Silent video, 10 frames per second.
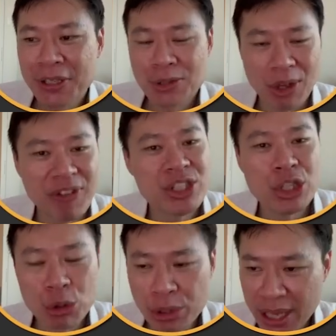So I've actually
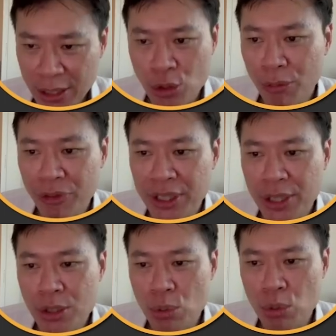used actual
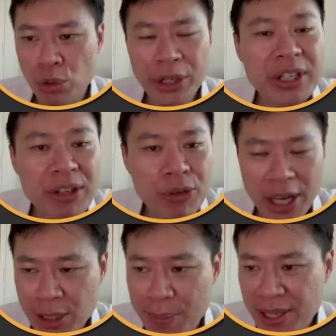figures to try to give you
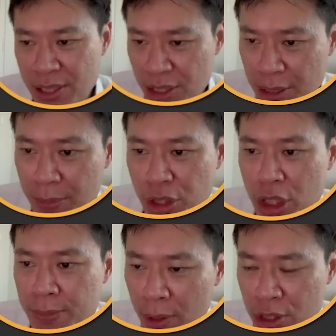as best a simulation
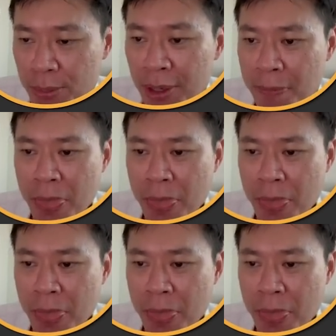as possible.